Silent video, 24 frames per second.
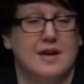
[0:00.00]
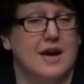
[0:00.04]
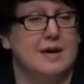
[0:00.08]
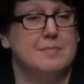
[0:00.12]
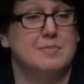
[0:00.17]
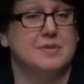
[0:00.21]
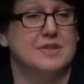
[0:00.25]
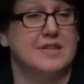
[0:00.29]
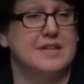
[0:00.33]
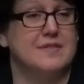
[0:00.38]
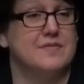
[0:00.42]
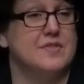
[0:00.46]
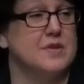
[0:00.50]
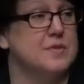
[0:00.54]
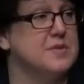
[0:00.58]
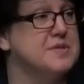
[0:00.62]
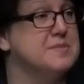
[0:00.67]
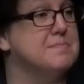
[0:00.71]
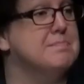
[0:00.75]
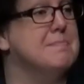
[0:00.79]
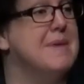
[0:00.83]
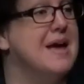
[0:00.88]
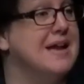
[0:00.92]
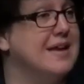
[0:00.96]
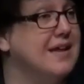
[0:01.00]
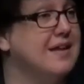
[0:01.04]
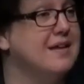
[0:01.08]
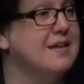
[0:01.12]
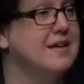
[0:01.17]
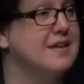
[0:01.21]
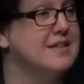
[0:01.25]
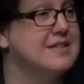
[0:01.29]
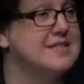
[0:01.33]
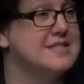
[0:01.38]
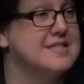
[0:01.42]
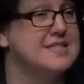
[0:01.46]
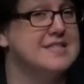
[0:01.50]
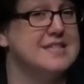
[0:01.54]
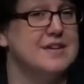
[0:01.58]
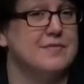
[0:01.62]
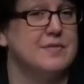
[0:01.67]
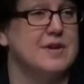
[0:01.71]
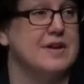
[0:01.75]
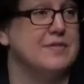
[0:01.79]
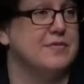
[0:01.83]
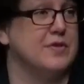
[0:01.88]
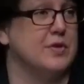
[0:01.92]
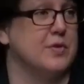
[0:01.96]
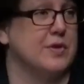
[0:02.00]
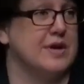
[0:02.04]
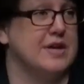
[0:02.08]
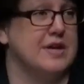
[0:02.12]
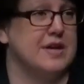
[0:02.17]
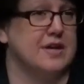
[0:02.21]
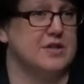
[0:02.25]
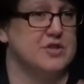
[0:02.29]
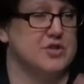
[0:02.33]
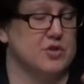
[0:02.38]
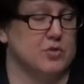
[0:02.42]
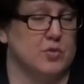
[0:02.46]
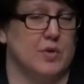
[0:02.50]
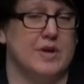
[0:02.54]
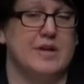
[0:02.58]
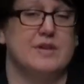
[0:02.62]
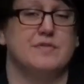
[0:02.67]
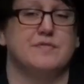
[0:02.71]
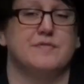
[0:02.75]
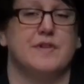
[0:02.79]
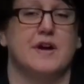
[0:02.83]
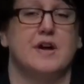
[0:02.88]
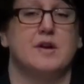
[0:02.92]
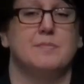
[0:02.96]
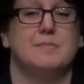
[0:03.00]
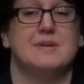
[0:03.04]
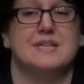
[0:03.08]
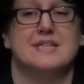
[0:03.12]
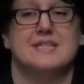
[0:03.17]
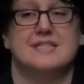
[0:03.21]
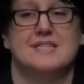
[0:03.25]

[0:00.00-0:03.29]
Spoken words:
I believe there's many. If you're in a Deloitte environment,